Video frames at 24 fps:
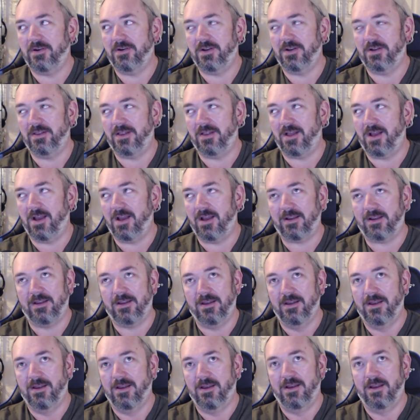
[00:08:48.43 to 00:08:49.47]
like
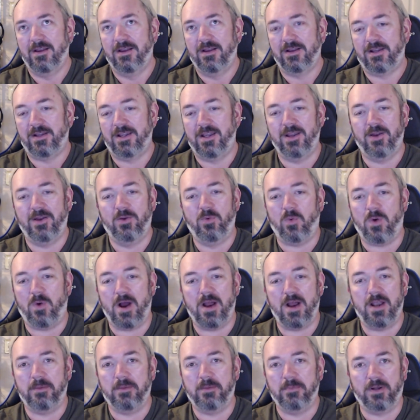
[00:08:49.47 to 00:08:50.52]
kid
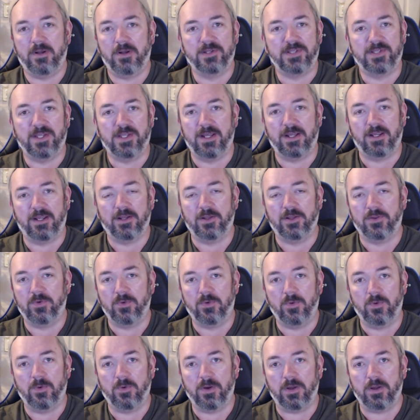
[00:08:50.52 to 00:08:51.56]
whining because they didn't get a
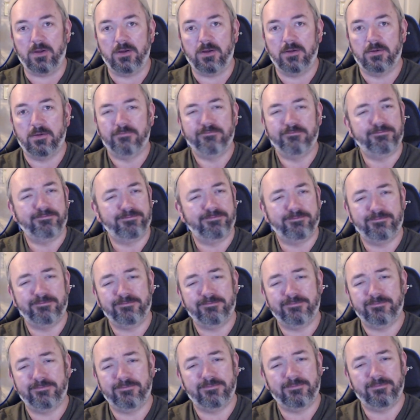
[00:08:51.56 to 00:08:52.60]
toy.
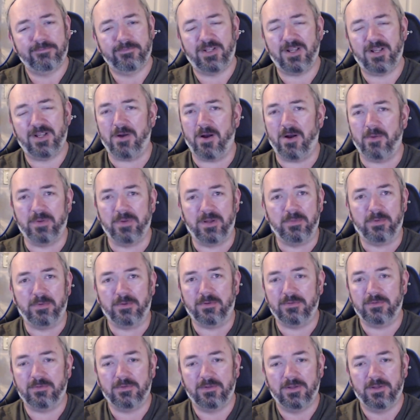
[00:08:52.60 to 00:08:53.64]
Come on,
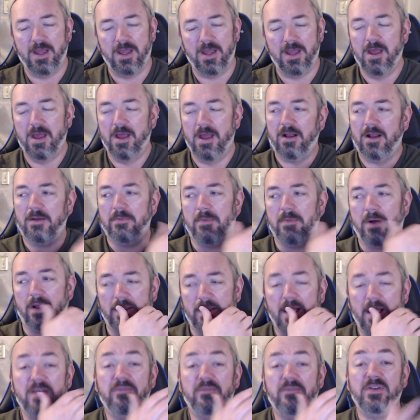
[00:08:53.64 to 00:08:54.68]
people. Come on.
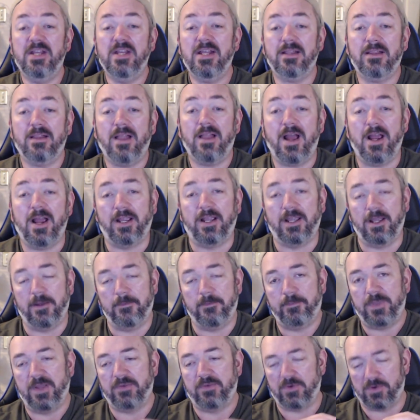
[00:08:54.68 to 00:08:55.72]
Now, if you didn't like it,
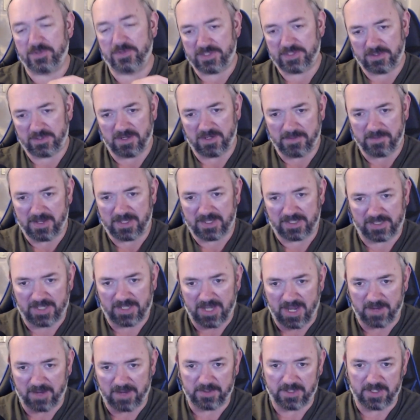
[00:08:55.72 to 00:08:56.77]
if there was something about the
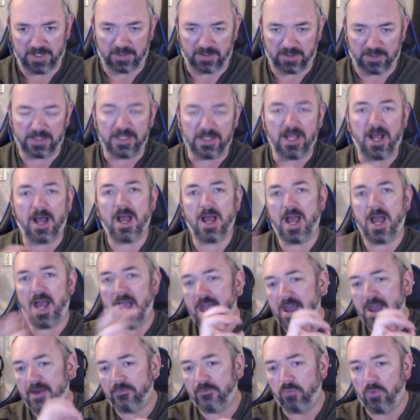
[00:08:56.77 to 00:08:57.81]
game you didn't like... Now, I
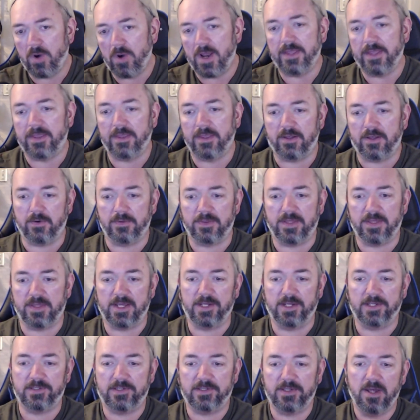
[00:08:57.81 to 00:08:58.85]
have read that there are
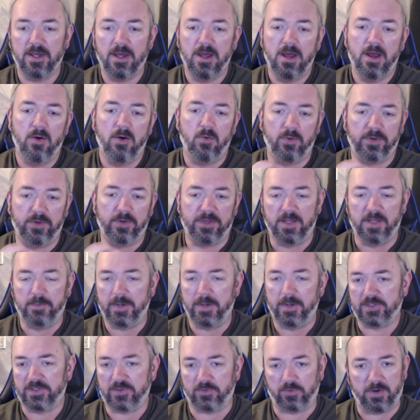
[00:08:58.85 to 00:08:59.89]
things within the
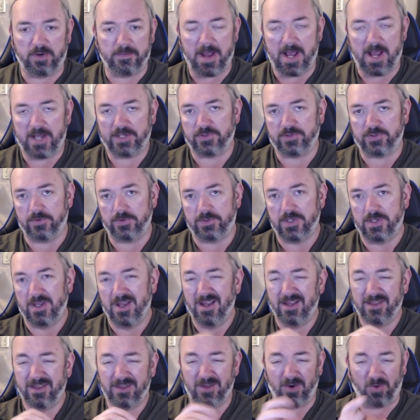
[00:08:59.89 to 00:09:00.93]
Pixel remasters
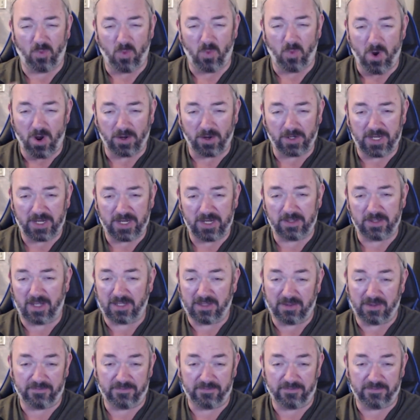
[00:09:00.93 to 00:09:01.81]
that are wonky, like the